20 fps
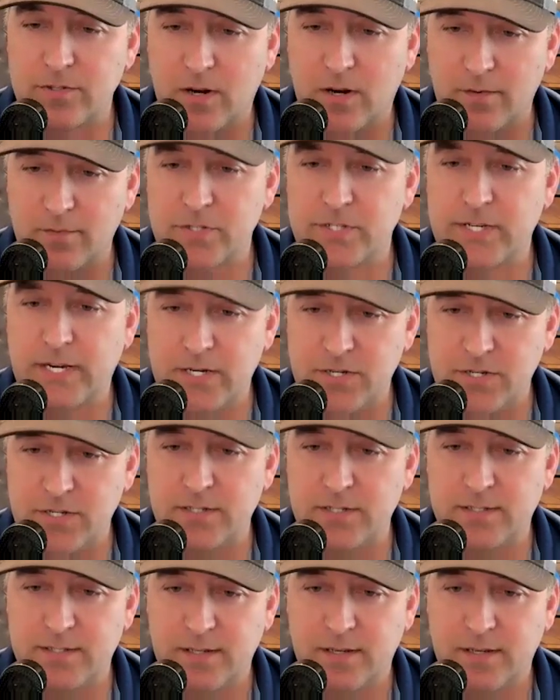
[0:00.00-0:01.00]

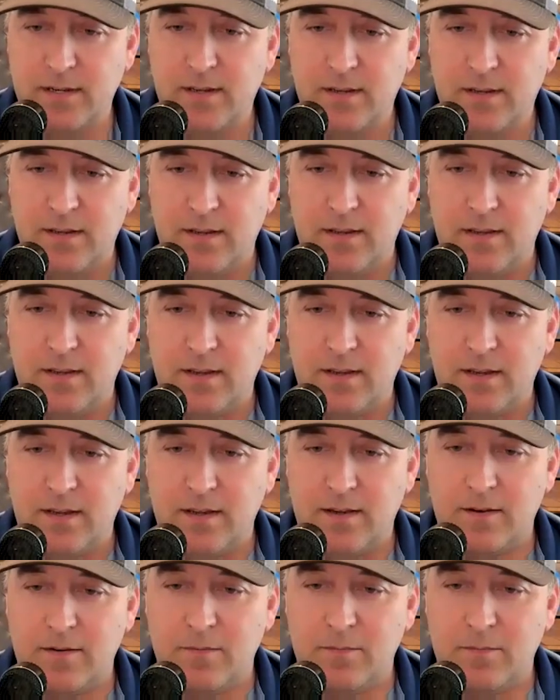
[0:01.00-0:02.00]
conversations. Um,